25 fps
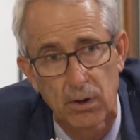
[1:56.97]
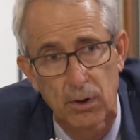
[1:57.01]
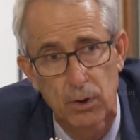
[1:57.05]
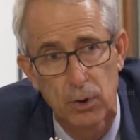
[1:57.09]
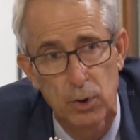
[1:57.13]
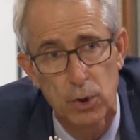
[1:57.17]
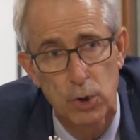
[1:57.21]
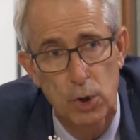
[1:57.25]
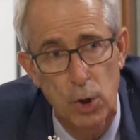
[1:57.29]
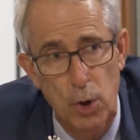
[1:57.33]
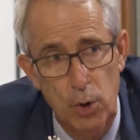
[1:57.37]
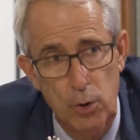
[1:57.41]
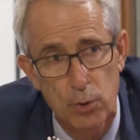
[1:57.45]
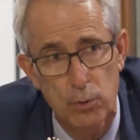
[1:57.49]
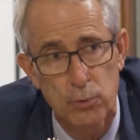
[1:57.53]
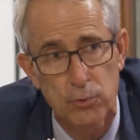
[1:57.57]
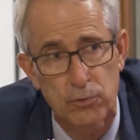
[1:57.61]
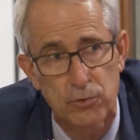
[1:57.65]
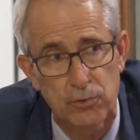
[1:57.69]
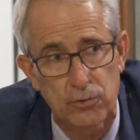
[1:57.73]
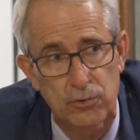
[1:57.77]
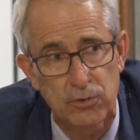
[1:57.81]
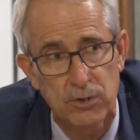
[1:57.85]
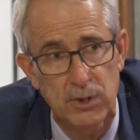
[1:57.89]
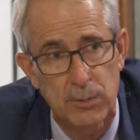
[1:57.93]

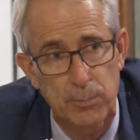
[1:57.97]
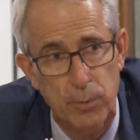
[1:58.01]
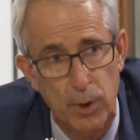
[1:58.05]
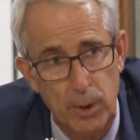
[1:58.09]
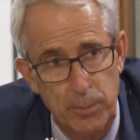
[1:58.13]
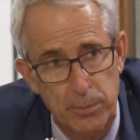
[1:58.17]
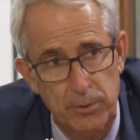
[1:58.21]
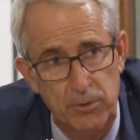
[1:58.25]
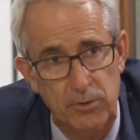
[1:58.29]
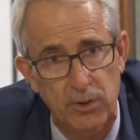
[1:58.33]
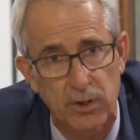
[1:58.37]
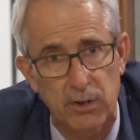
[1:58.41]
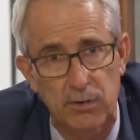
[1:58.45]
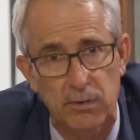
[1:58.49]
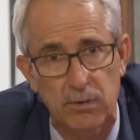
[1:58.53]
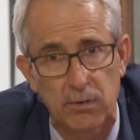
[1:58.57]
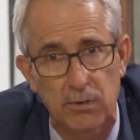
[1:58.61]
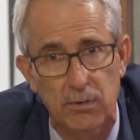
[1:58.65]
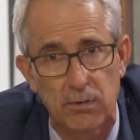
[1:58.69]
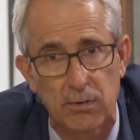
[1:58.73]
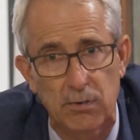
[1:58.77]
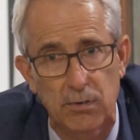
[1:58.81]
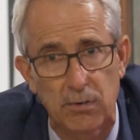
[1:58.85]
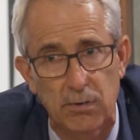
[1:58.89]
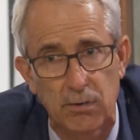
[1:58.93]
knows the perpetrator,
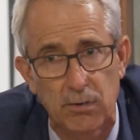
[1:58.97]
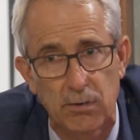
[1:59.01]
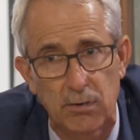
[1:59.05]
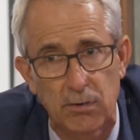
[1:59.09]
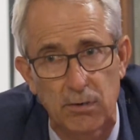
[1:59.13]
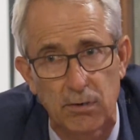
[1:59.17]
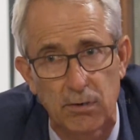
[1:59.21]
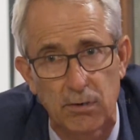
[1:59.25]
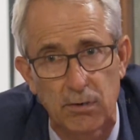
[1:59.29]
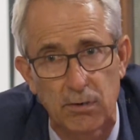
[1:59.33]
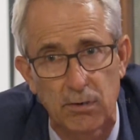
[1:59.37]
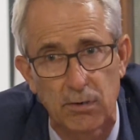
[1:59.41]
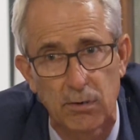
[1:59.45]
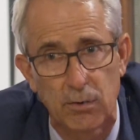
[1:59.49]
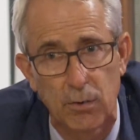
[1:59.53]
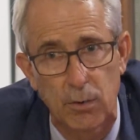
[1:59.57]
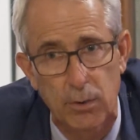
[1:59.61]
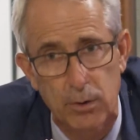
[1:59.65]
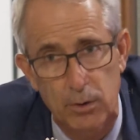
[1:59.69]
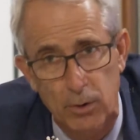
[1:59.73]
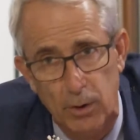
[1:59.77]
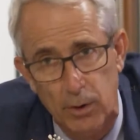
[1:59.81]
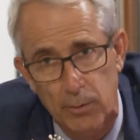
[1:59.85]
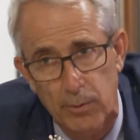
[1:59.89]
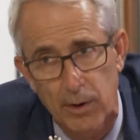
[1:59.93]
or
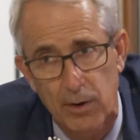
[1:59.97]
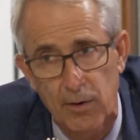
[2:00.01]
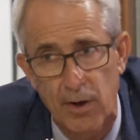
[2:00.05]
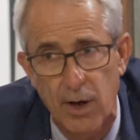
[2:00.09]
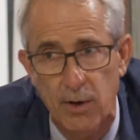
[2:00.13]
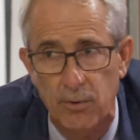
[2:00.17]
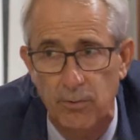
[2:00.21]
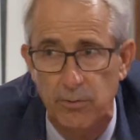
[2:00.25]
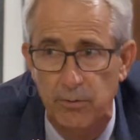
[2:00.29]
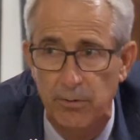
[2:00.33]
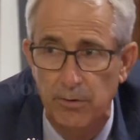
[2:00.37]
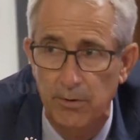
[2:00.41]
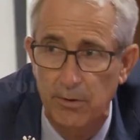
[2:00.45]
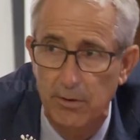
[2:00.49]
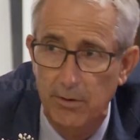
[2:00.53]
the other way around.